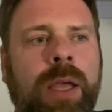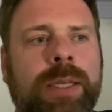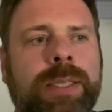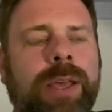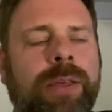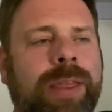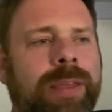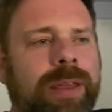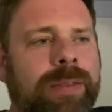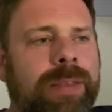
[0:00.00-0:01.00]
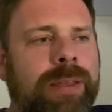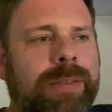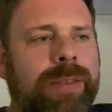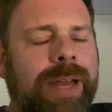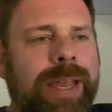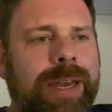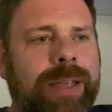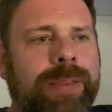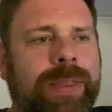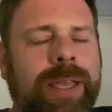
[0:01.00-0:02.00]
So then the lady
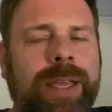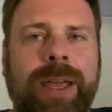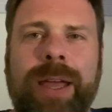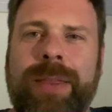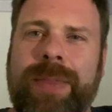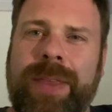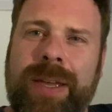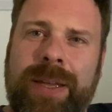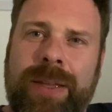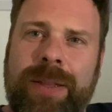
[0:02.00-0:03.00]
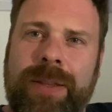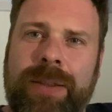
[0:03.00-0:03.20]
at the